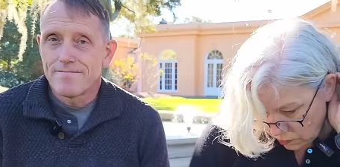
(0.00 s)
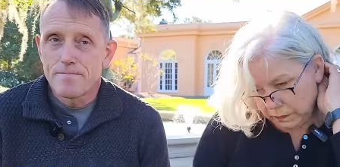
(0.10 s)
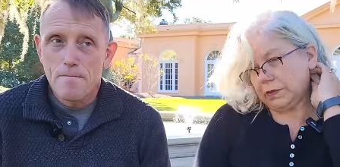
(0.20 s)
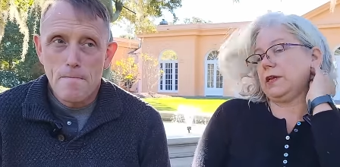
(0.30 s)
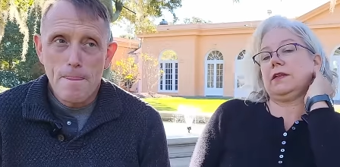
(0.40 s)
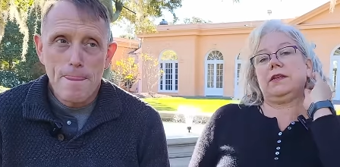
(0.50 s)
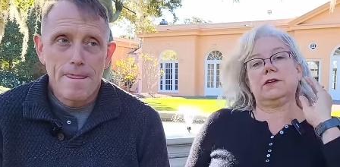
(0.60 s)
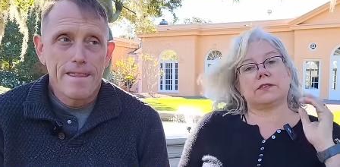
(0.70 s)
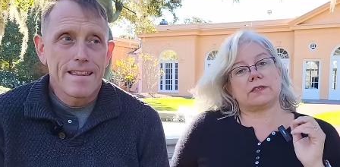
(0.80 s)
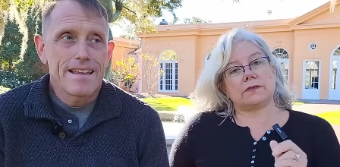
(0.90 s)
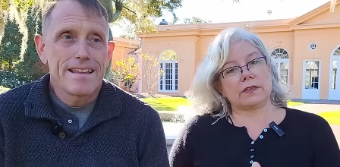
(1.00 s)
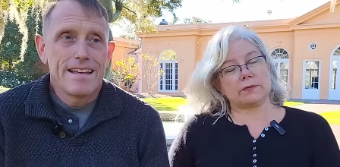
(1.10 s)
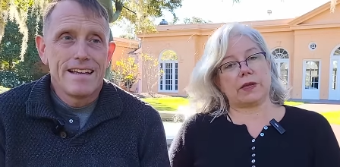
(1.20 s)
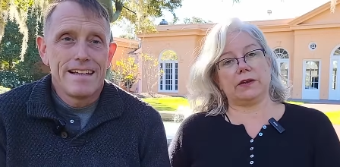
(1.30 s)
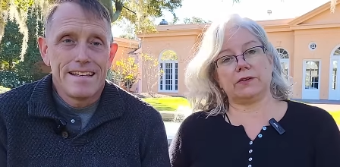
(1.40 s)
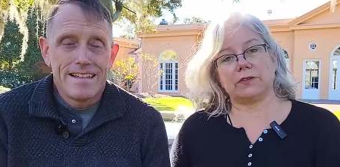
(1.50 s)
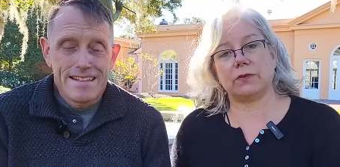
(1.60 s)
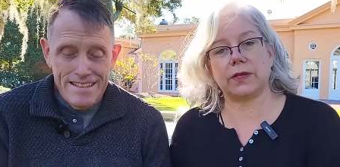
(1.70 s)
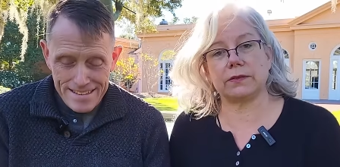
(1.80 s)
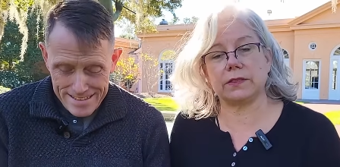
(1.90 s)
Speaker 1: hopefully I could hear stuff because my ear
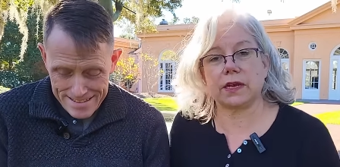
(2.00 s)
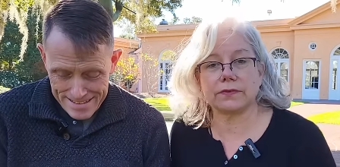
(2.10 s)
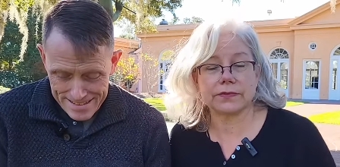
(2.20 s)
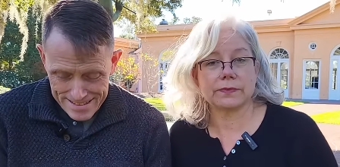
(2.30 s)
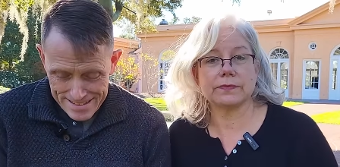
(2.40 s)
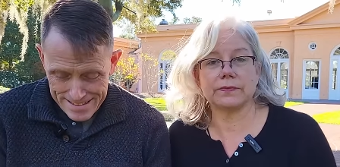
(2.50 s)
is going deaf.